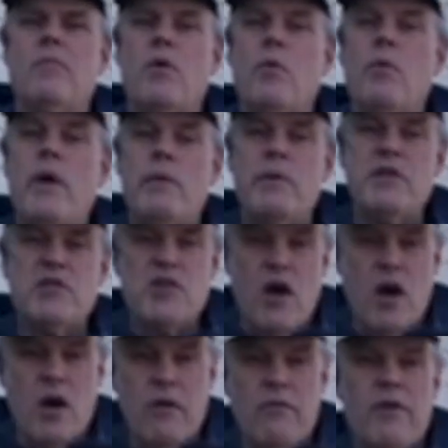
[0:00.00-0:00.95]
we
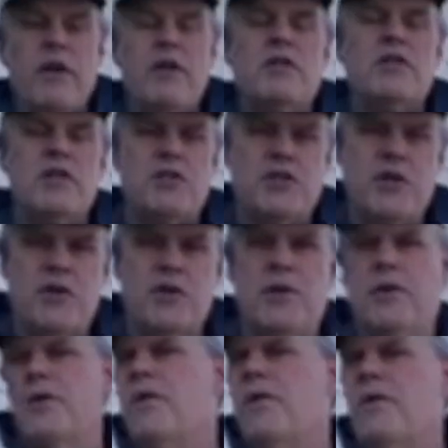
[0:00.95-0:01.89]
resolve to
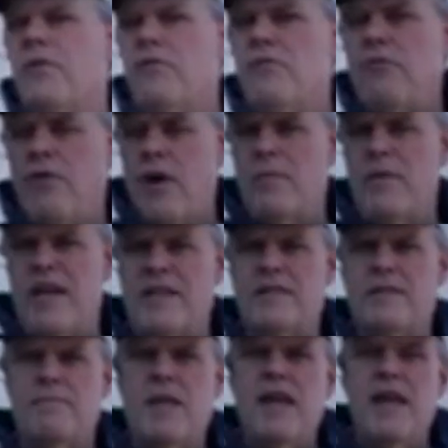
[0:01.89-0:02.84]
turn from it.
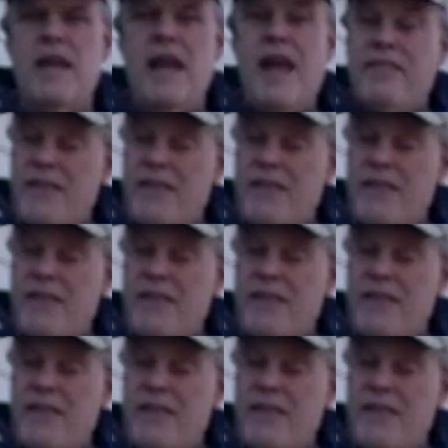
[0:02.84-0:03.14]
And